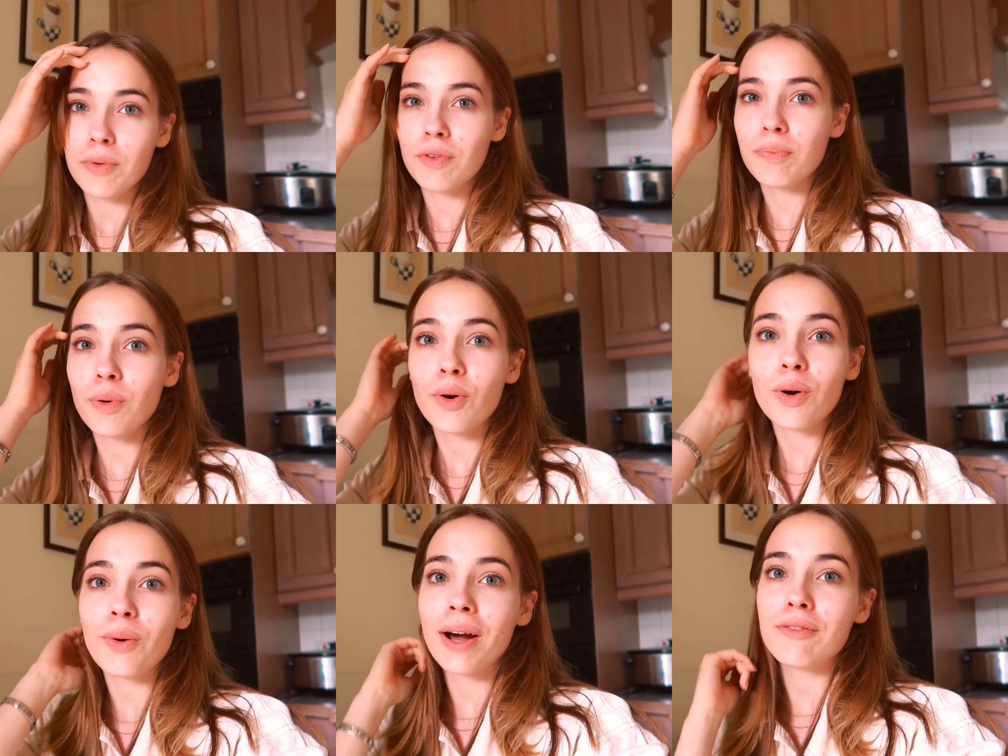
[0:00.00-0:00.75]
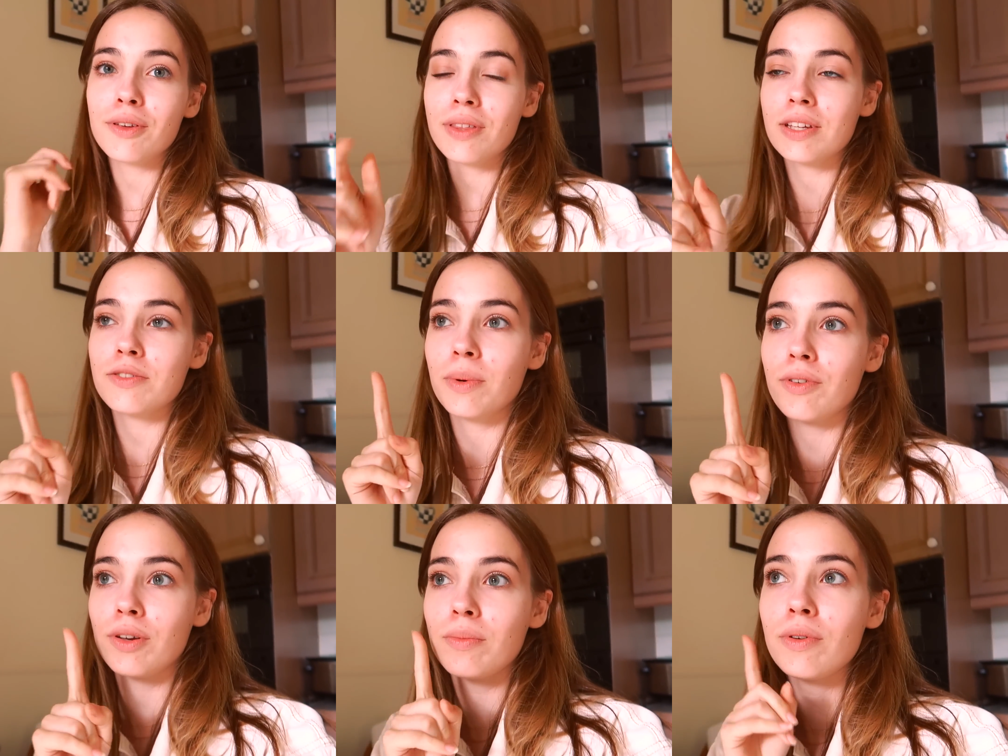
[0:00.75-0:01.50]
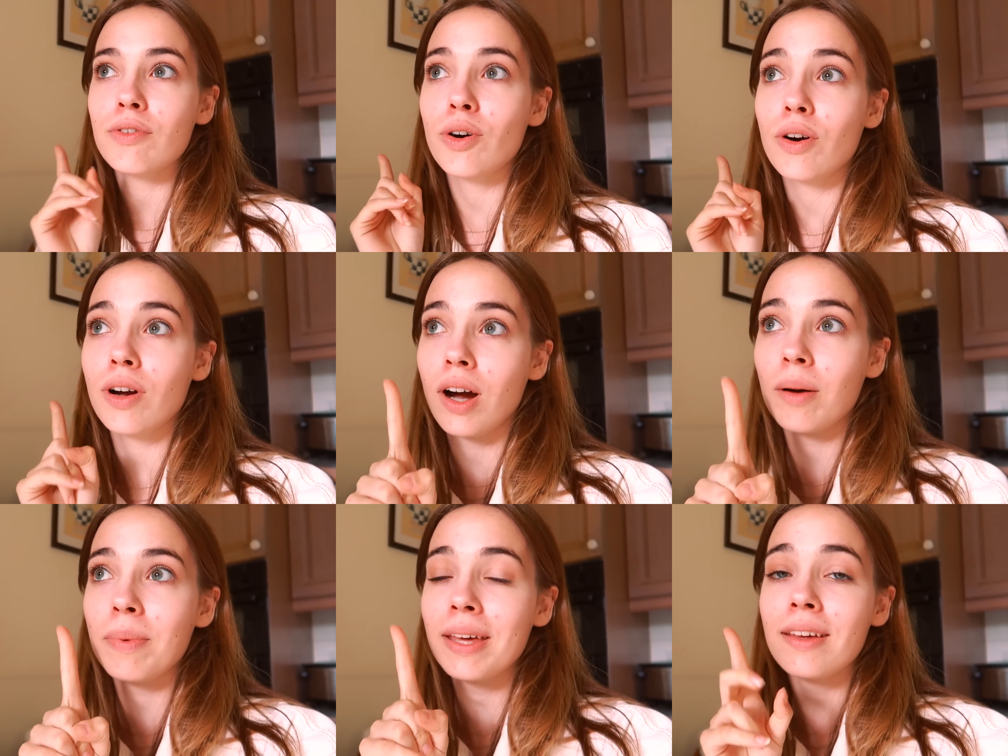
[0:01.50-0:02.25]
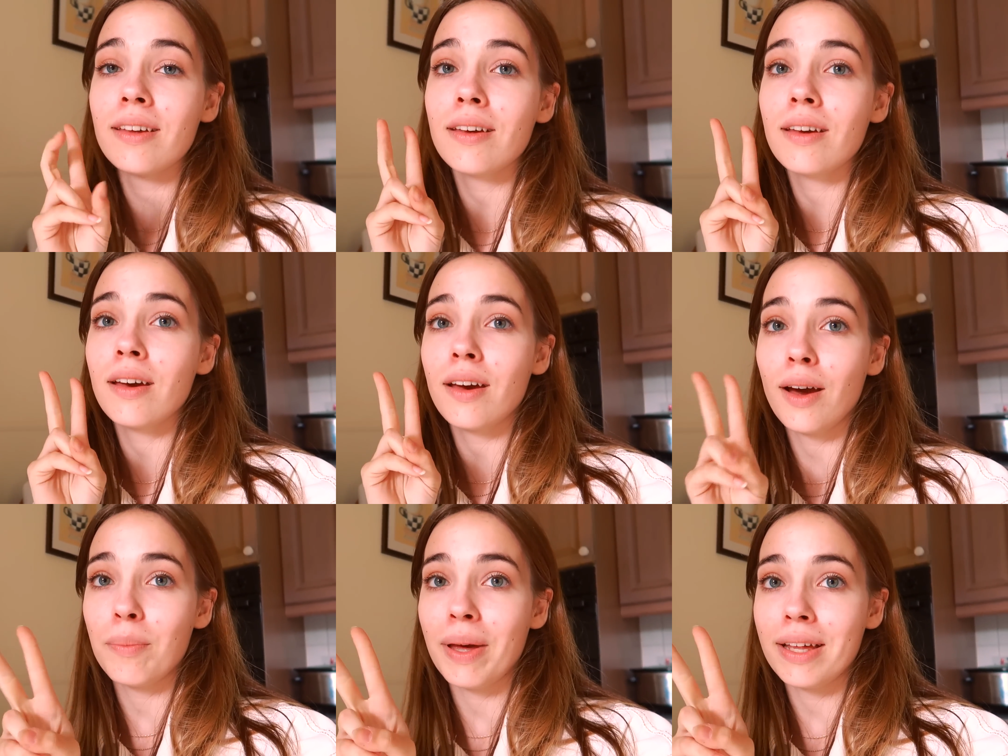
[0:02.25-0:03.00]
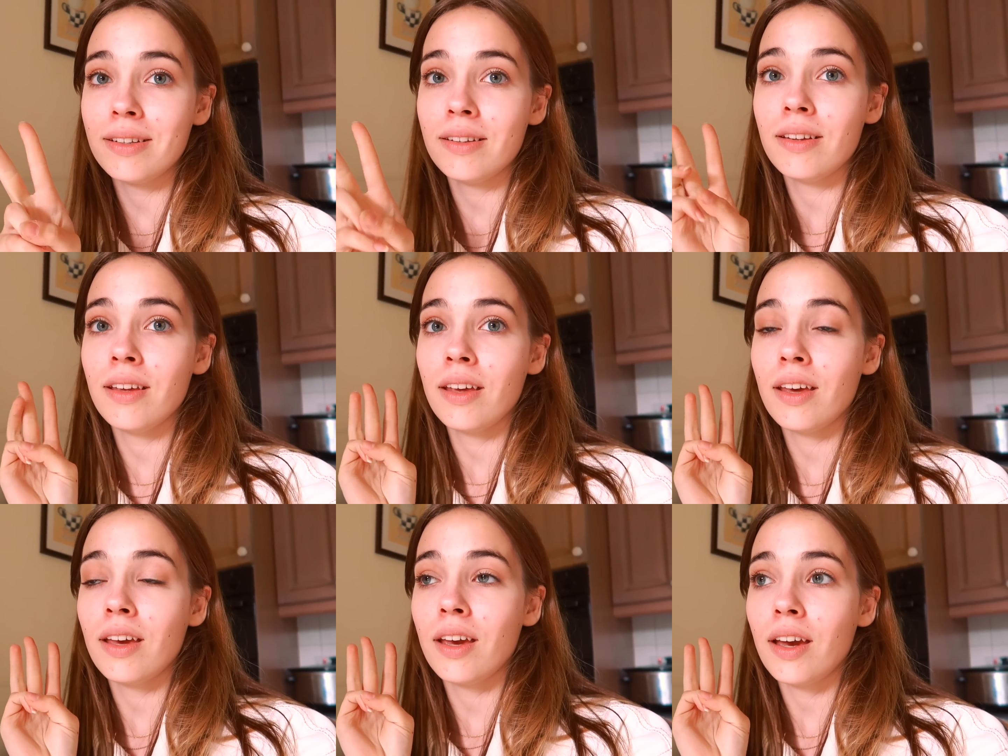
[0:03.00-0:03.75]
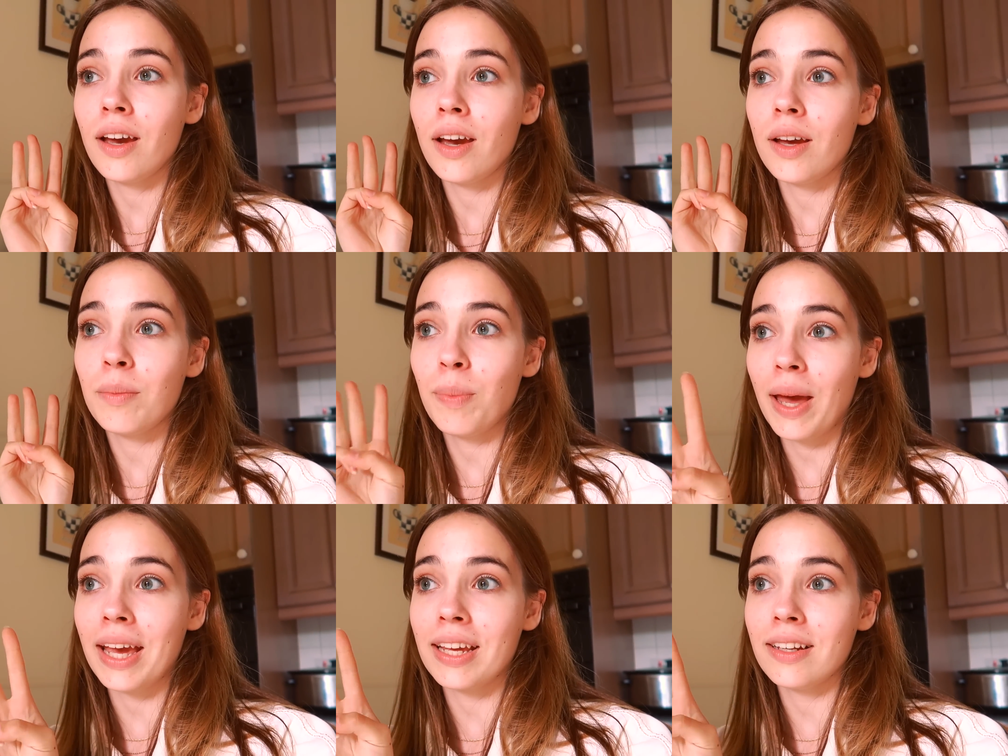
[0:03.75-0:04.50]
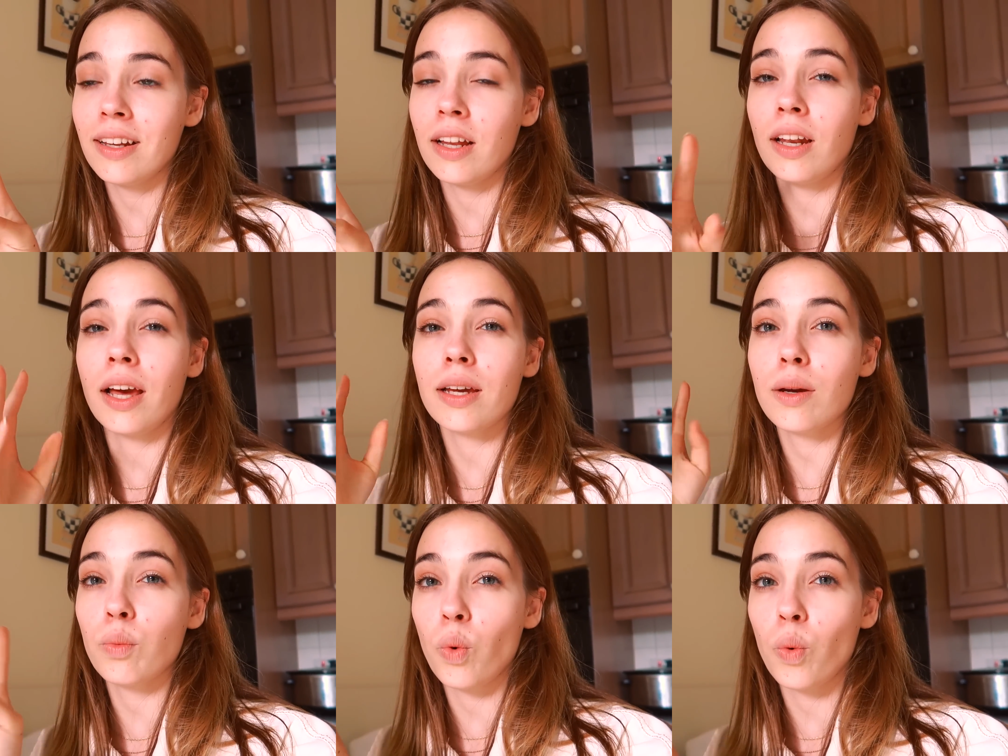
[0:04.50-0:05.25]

We've bought quite a few things in my room. We've got a carpet, a bed, paint and like